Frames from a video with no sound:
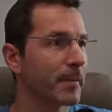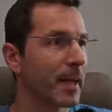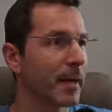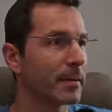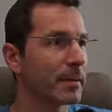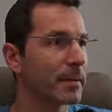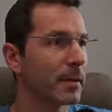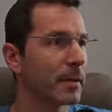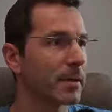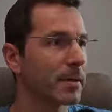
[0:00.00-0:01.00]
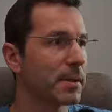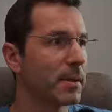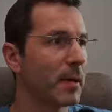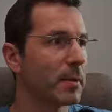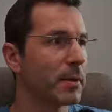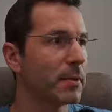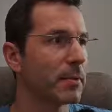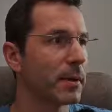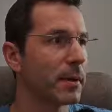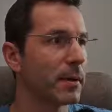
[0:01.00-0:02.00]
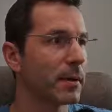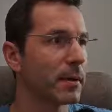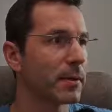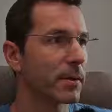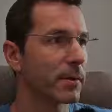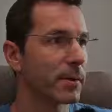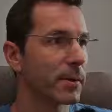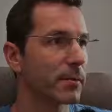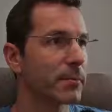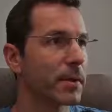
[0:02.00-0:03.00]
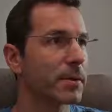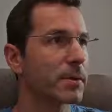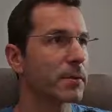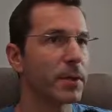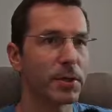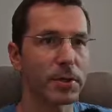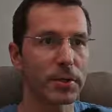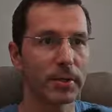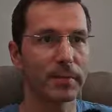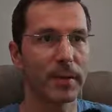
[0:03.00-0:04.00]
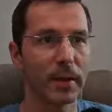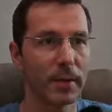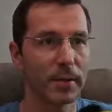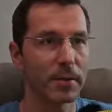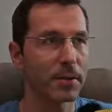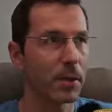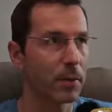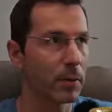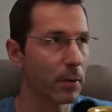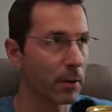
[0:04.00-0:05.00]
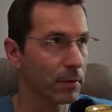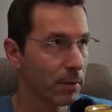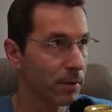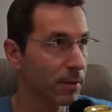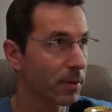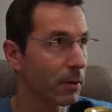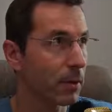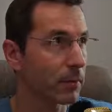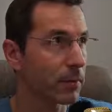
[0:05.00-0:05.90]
and CW is also switched. So this is how it